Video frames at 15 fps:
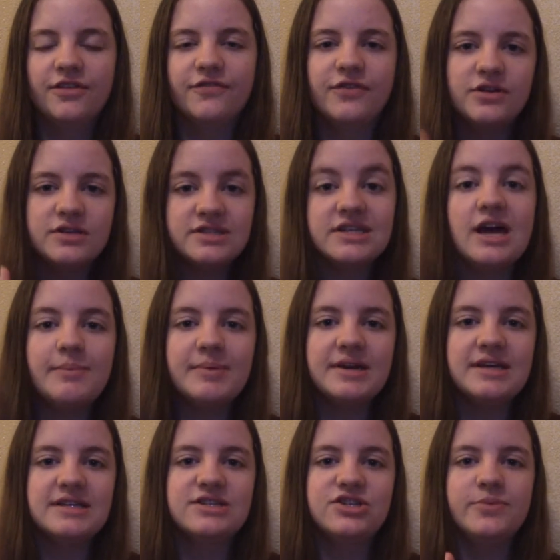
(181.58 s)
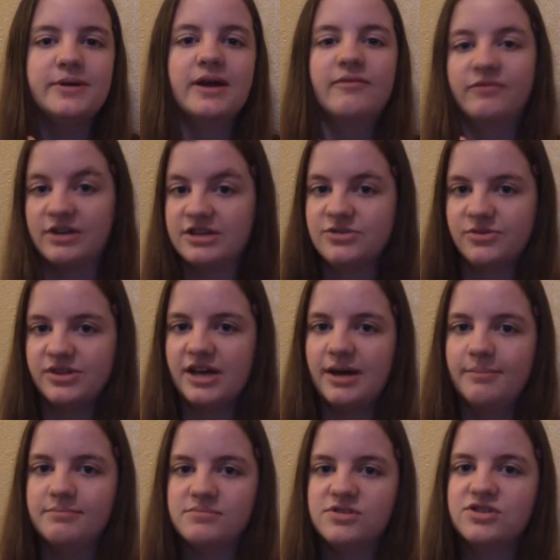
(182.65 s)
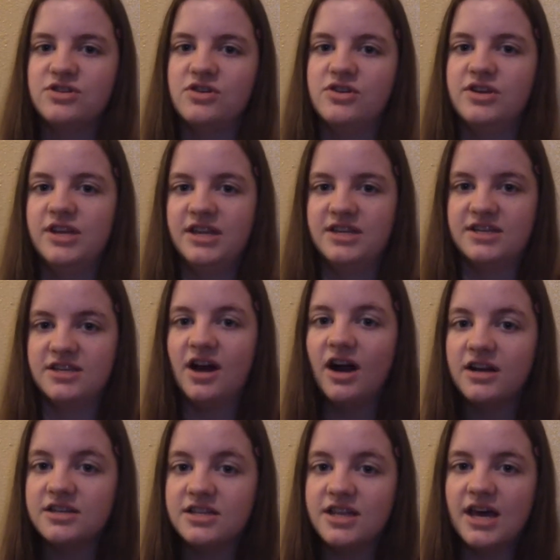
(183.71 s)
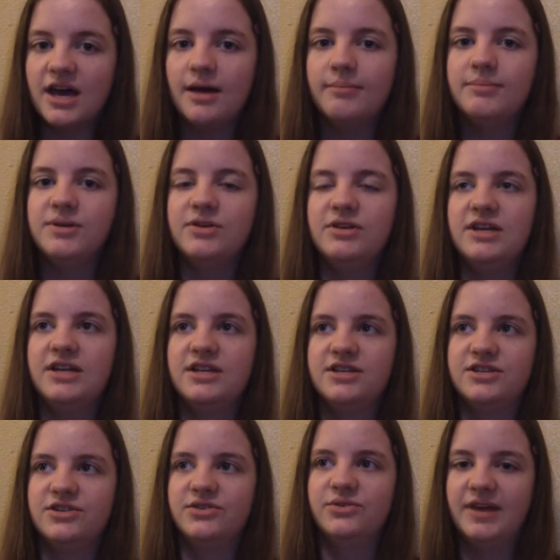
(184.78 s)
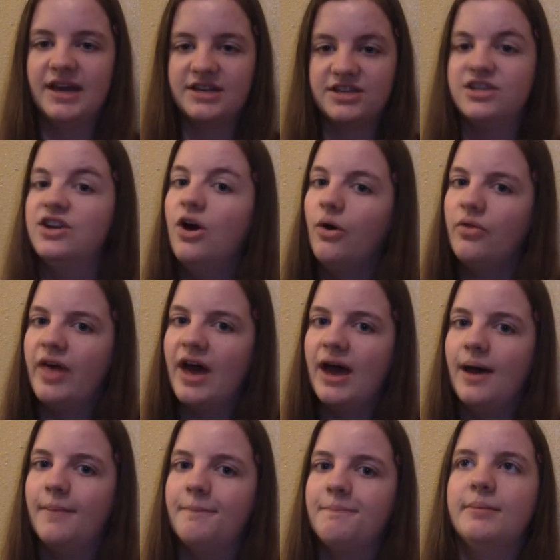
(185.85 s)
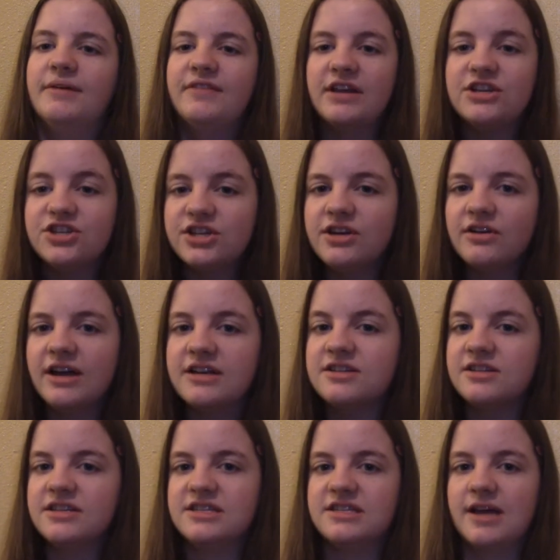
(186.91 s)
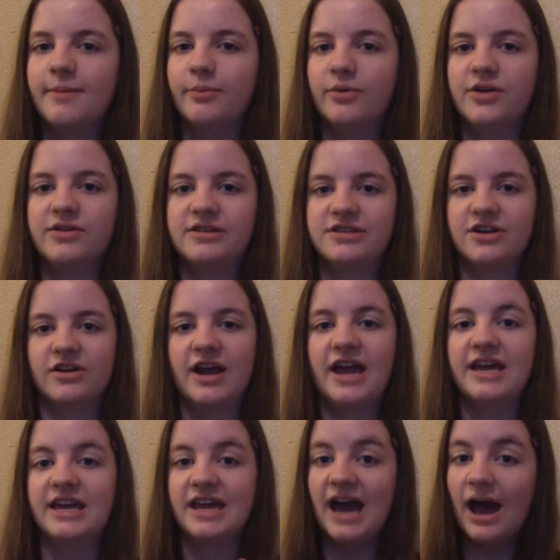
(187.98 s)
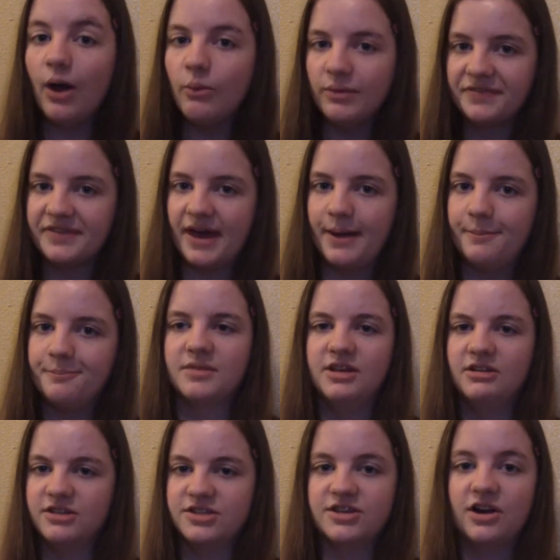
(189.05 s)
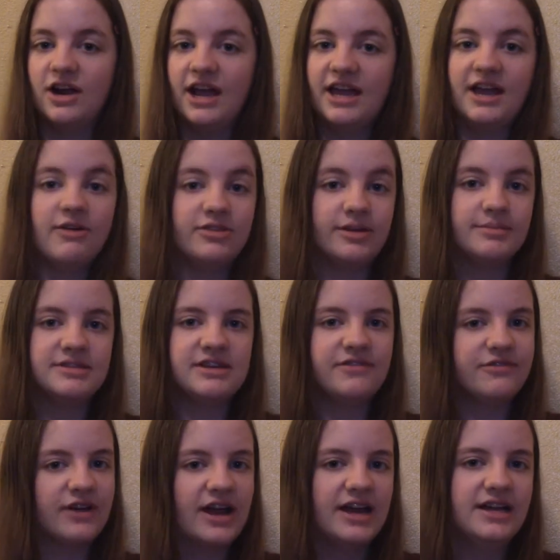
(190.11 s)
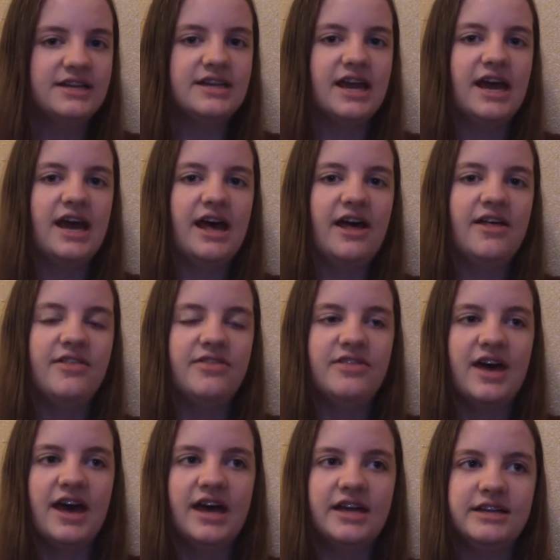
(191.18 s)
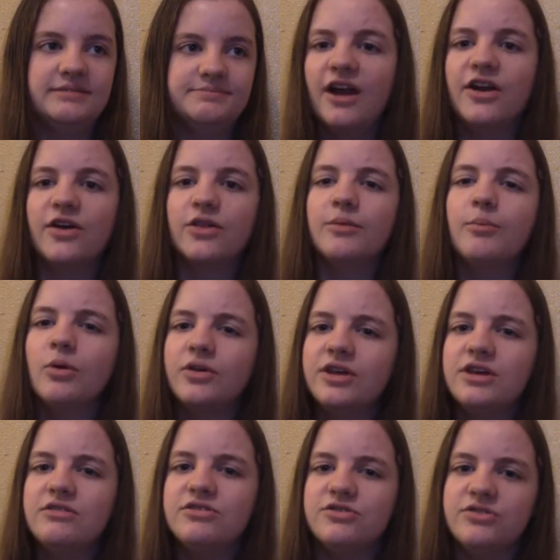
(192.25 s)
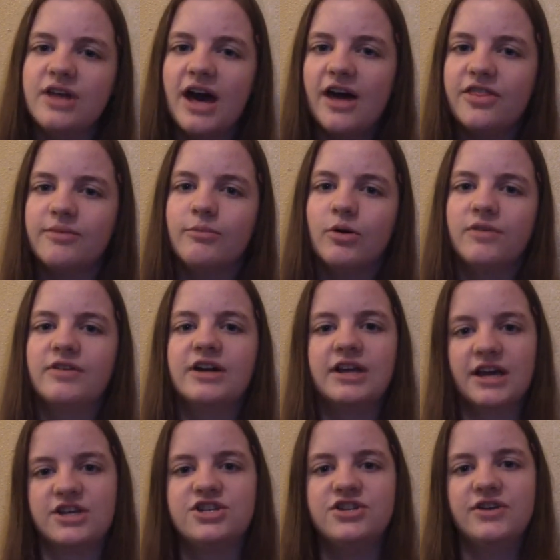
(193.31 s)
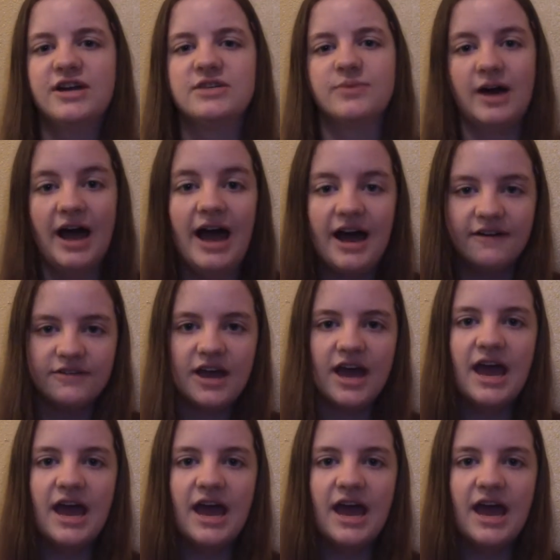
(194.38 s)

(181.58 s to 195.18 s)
first step is to become friends with them, so you need to talk to them, you need to get to know them. Eventually you'll get to the step where you can start hanging out with them. You'll start hanging out with them as a friend, and then the more that you do that, the more of a connection you guys will have,